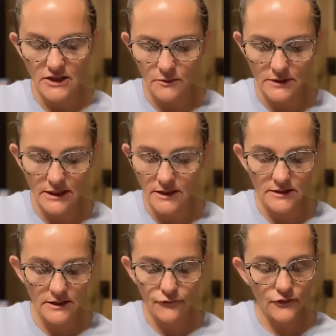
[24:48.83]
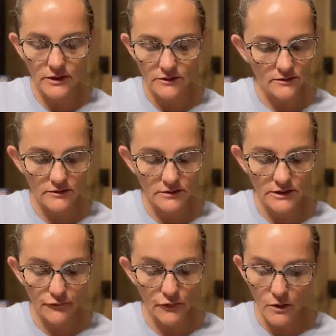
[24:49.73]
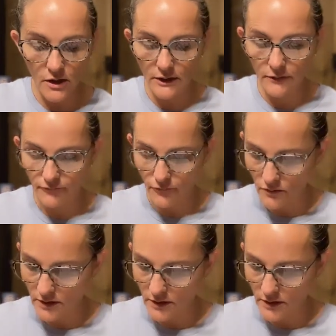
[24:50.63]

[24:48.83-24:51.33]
I just want to get a different different wording